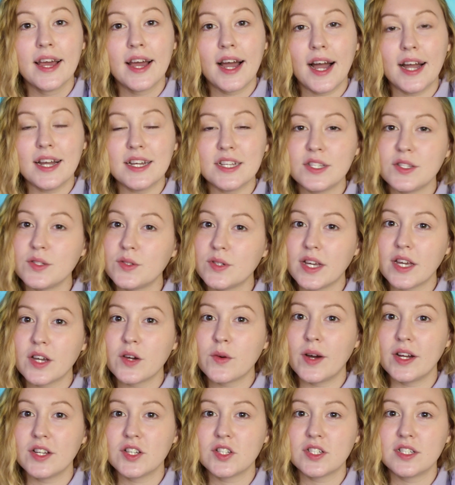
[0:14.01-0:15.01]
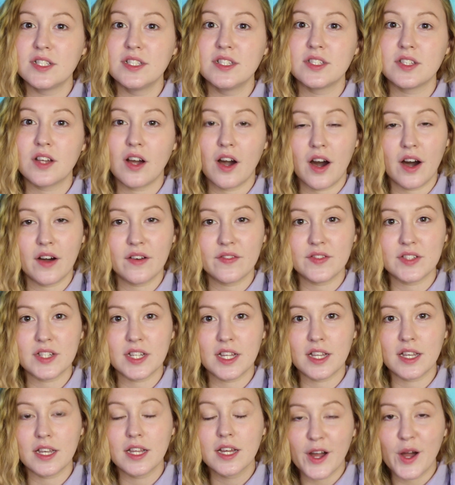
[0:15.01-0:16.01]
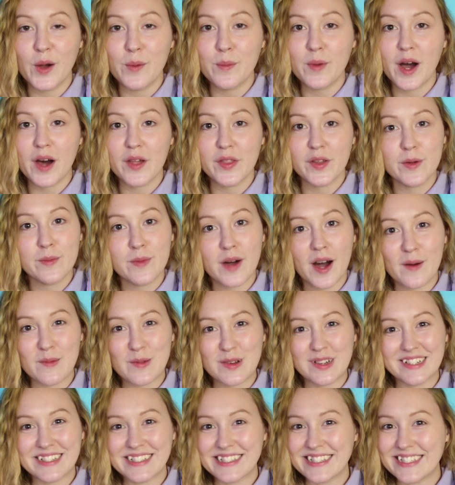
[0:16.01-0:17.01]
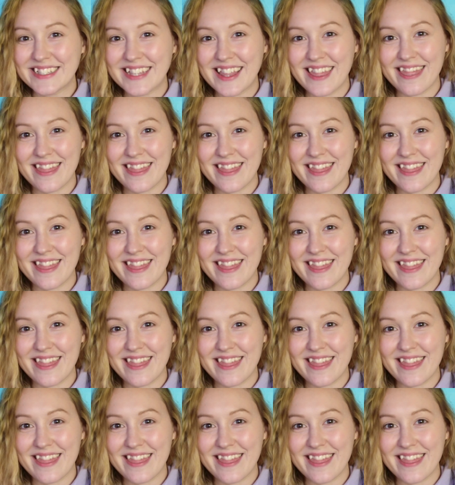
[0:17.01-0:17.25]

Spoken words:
I do get questions often from other mamas